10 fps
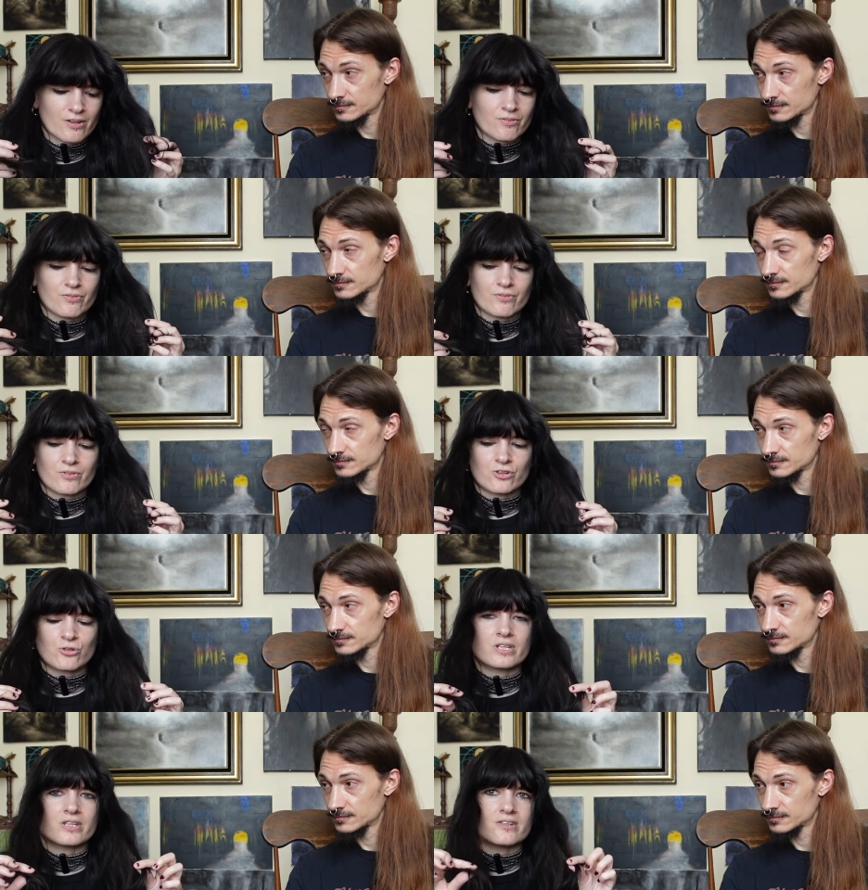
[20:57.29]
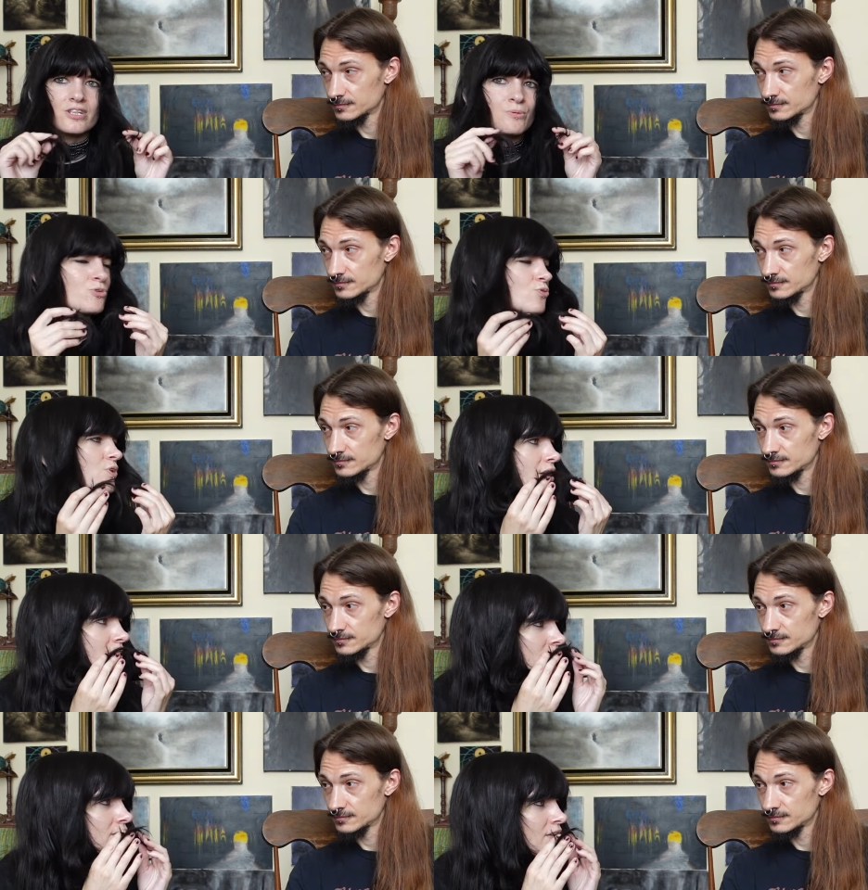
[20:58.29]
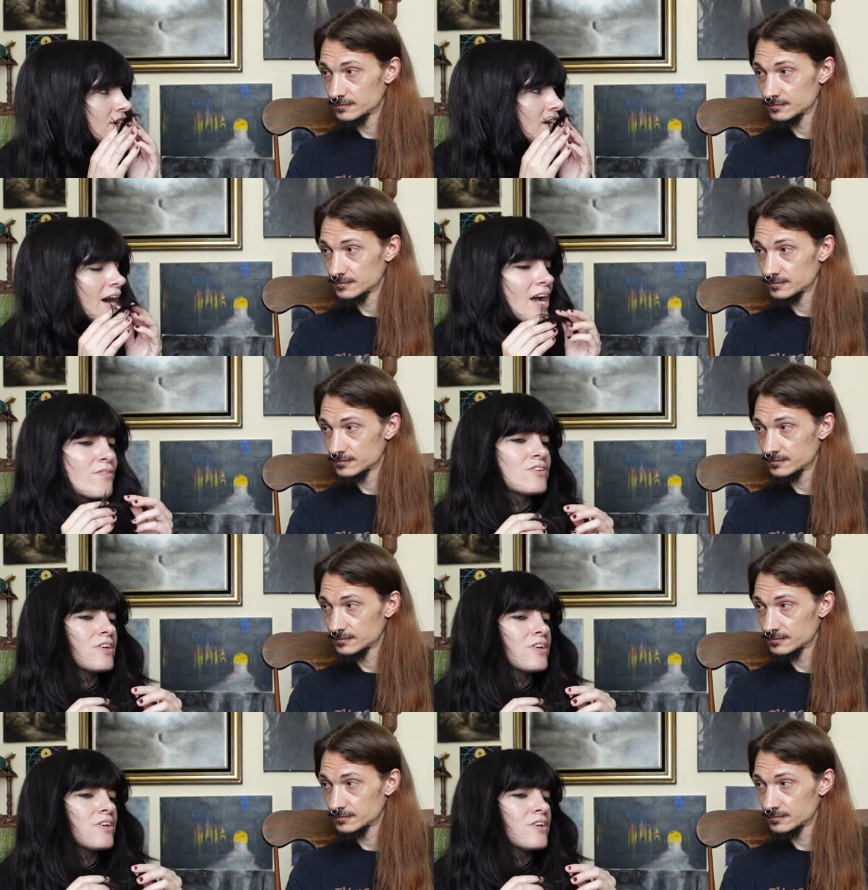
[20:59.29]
Speaker 1: of doing the tips red. I haven't